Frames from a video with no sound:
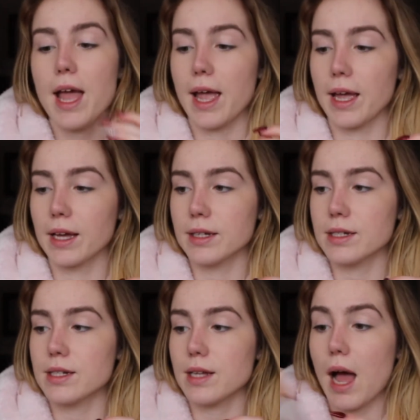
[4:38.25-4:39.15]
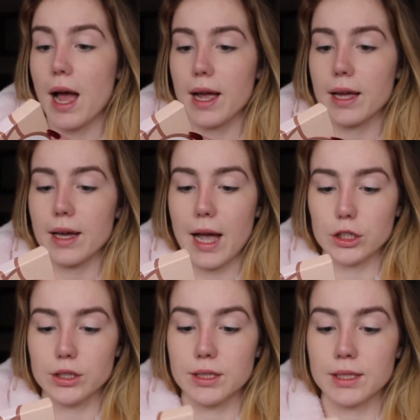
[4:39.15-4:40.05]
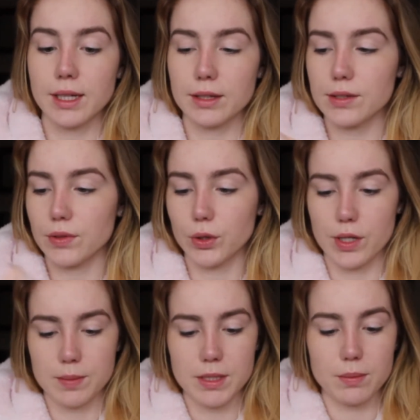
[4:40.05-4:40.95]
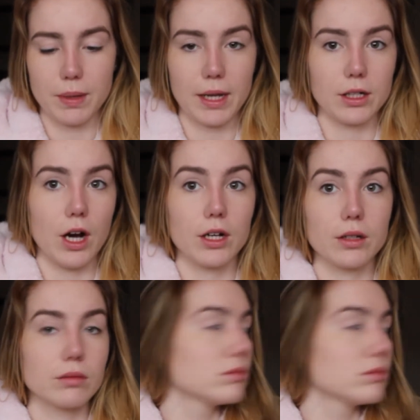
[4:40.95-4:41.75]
And I actually didn't get this for Christmas, but I got